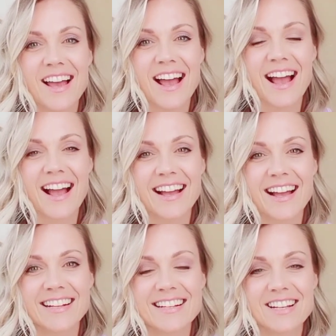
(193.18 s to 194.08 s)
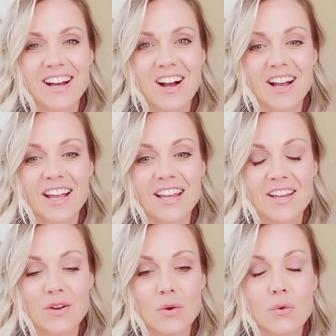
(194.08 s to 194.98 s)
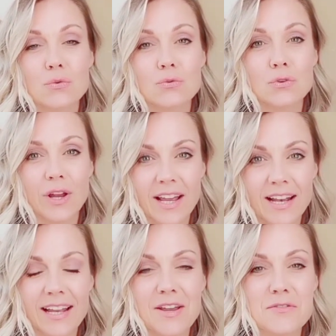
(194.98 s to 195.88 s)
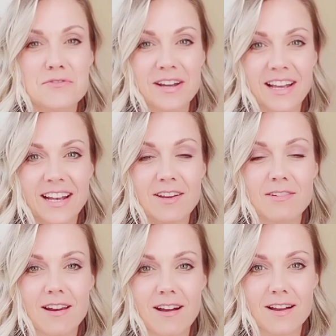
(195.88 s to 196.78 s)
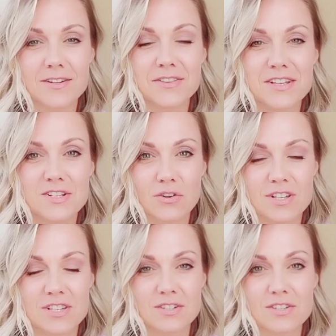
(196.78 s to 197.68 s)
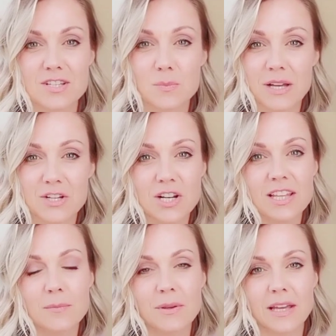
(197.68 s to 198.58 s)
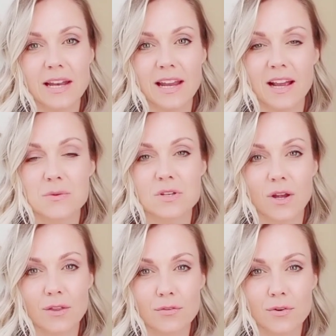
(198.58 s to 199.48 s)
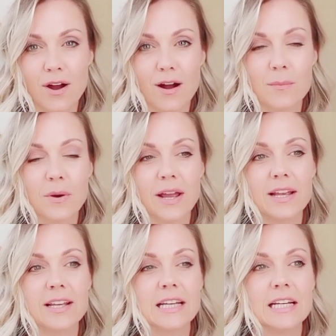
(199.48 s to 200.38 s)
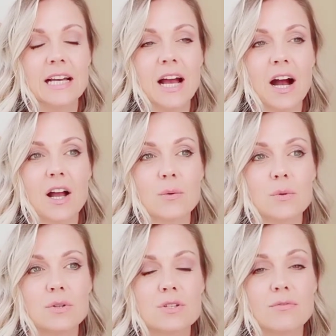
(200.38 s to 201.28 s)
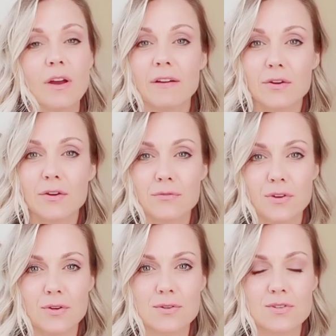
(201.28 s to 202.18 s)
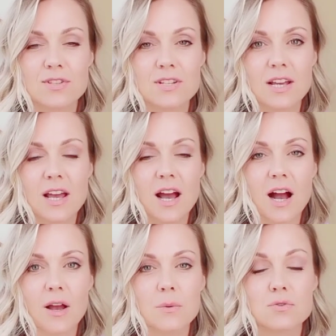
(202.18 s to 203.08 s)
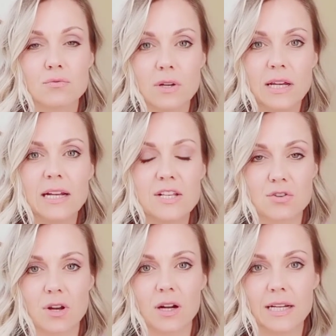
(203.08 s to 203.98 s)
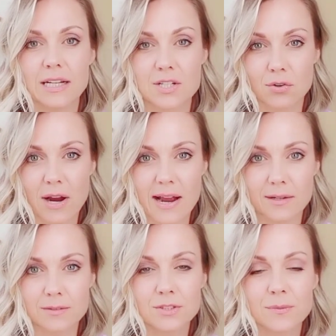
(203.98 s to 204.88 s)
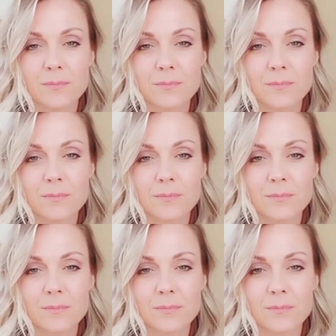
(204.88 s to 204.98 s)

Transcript: And I really, really relied on these crystals, especially in the beginning. I was going through heartbreak. I was very confused. I was really struggling to ground.